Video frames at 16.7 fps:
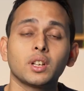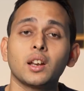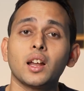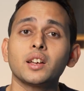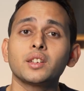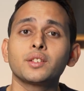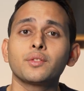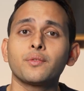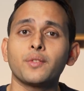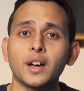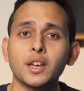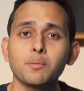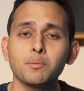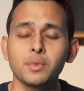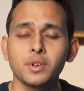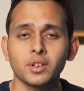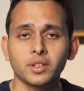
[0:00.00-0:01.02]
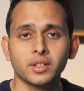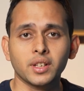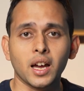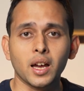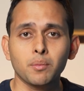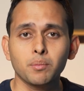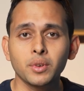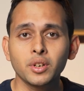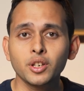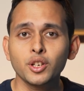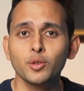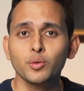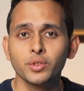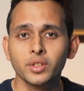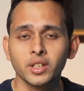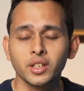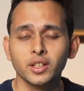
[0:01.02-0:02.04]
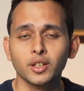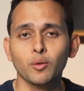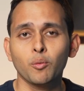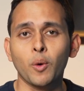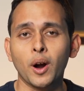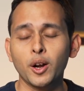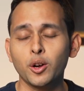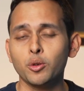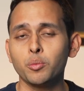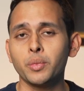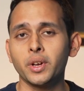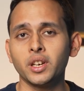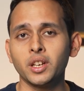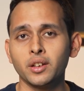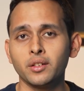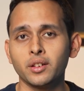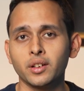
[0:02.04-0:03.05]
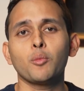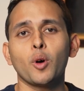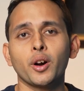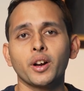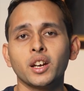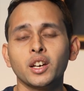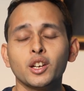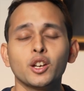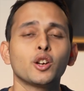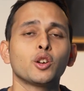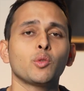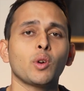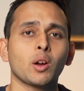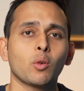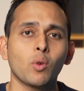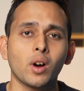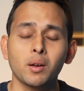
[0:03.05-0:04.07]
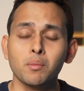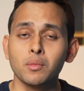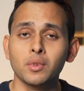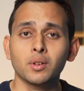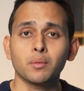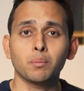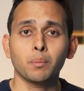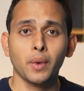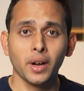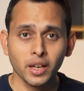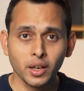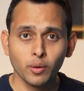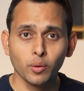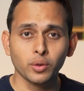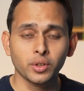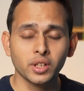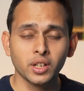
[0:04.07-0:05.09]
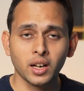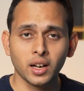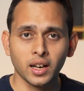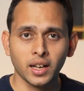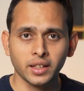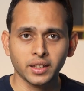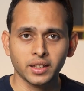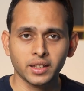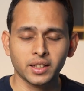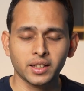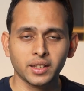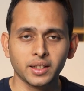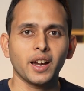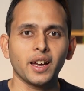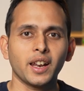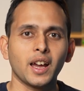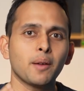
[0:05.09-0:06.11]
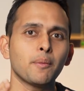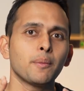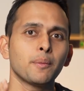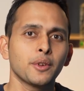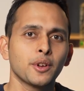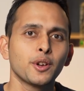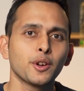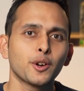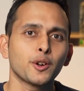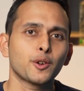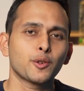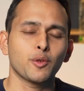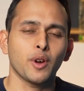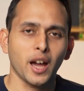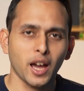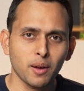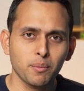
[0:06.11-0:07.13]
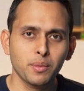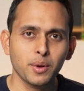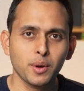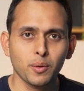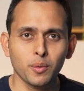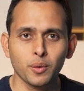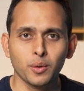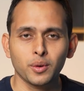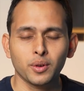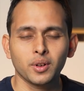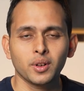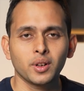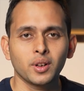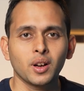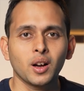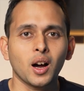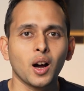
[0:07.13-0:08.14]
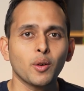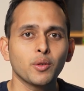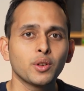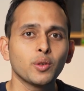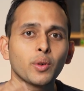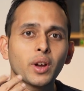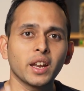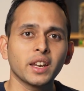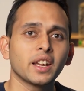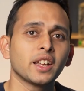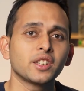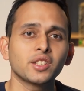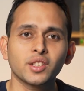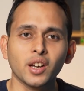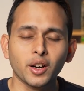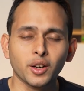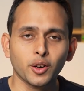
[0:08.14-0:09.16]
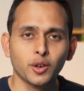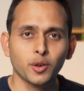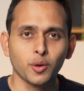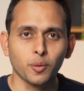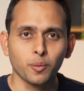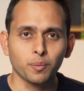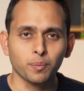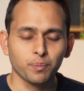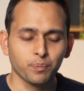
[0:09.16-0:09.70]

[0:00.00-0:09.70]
the last 5 years, I have been using one-to-many model to acquire my coaching clients. And I am here to help you how you can get started too.